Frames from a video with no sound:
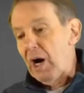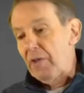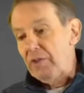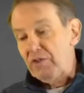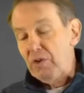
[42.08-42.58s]

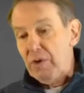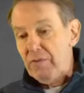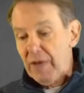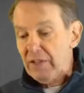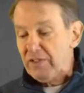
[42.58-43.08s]
The 2
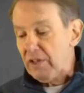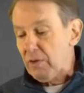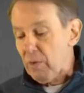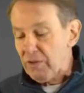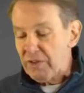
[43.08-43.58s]
events,
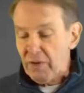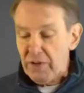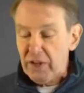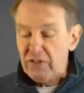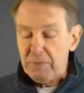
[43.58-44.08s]
of course, are
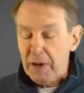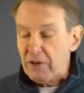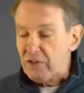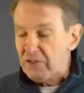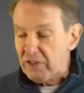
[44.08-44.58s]
the
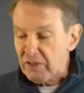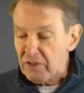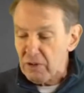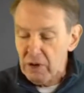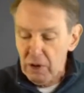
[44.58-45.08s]
inspection
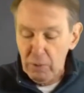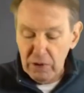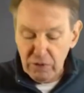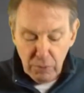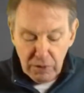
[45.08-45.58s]
sensor,
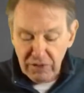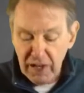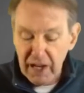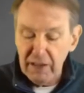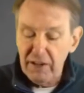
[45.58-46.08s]
which would
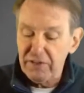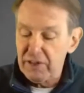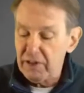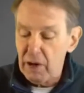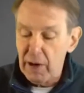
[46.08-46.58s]
say,
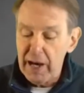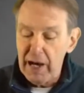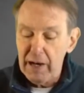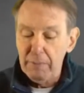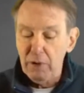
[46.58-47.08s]
listen,
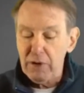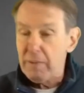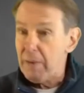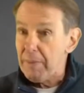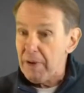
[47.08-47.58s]
I'm
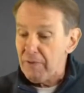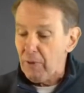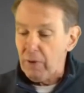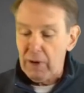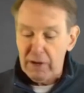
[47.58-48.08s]
looking maybe
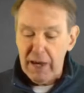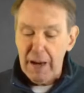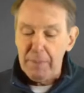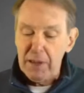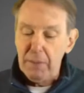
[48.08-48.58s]
for a
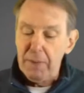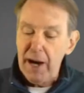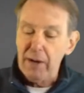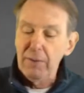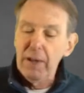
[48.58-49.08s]
cap on the
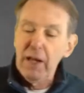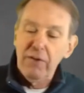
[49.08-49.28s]
bottle.